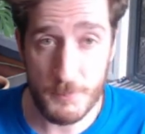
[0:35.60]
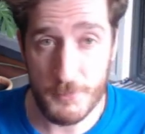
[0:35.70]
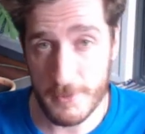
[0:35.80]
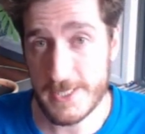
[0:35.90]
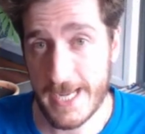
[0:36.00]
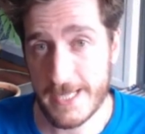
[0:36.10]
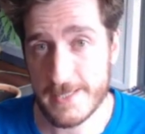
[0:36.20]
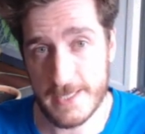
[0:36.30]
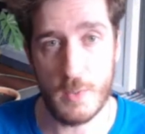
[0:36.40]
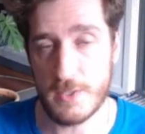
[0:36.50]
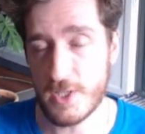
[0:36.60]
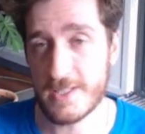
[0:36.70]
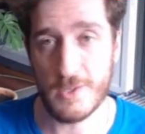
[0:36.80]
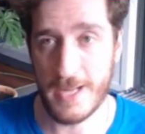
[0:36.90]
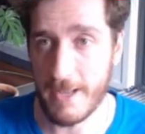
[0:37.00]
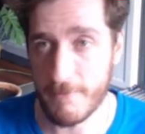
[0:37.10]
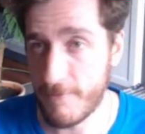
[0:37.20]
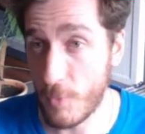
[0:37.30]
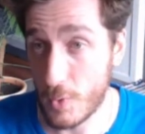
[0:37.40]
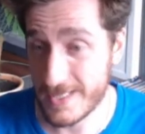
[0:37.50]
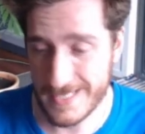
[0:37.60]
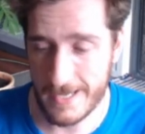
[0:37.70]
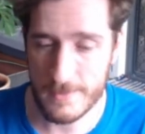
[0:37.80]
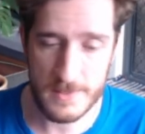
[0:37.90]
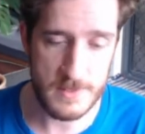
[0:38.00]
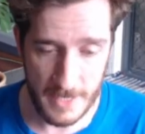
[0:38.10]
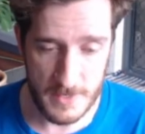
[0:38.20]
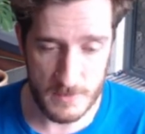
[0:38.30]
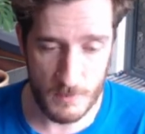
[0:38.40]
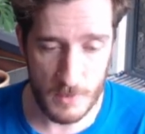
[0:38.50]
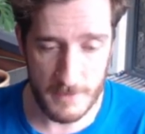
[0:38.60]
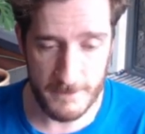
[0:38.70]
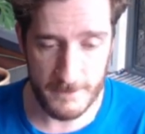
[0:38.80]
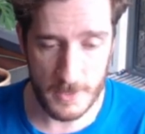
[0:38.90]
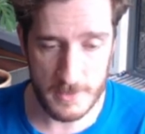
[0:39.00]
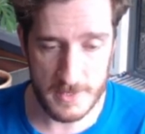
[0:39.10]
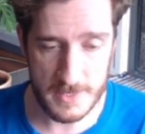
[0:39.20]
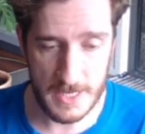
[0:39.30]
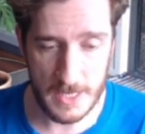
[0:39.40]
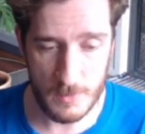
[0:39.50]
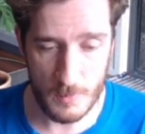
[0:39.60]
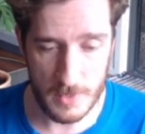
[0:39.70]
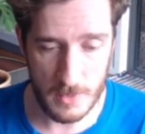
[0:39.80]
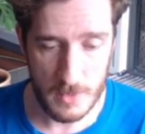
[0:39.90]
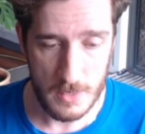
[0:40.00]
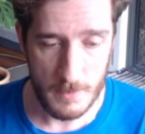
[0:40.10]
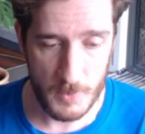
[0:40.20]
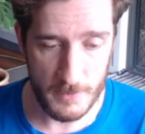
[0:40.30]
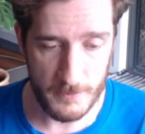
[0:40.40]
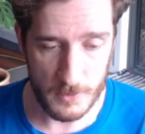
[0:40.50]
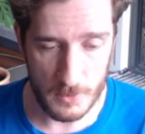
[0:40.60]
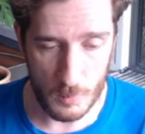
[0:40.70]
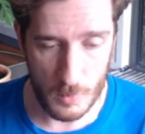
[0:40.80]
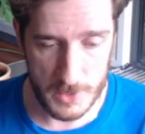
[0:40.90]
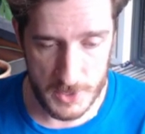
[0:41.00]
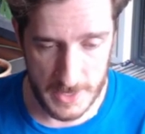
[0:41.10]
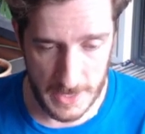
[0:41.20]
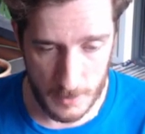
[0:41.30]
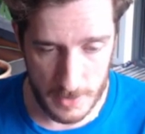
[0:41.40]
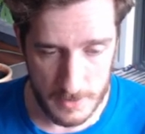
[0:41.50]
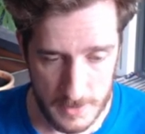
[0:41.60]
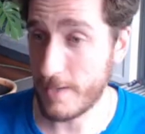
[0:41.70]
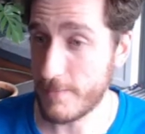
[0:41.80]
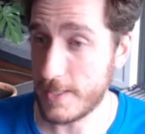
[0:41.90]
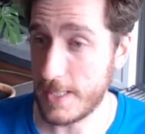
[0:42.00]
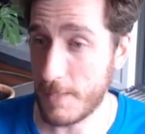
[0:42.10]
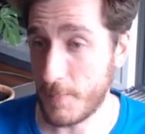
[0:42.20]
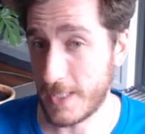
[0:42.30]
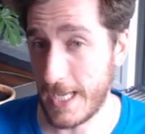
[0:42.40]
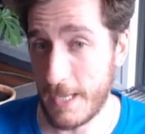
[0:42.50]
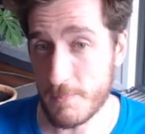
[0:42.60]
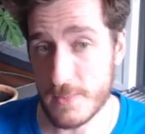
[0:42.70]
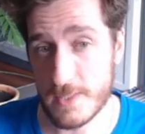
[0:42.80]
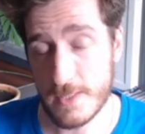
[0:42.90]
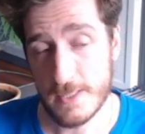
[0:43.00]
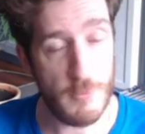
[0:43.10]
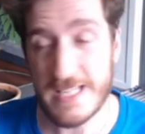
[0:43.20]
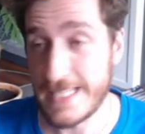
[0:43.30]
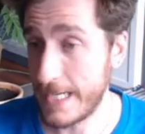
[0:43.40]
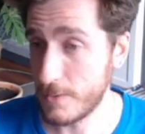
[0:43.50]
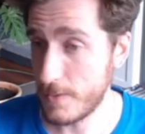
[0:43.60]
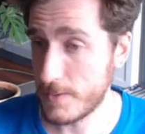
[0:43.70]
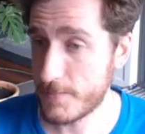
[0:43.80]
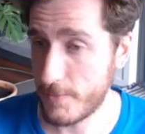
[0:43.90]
project, we're just going to have 4 sounds. I have this really fun scene with a beautiful little watchtower, one of the Epic Games free downloads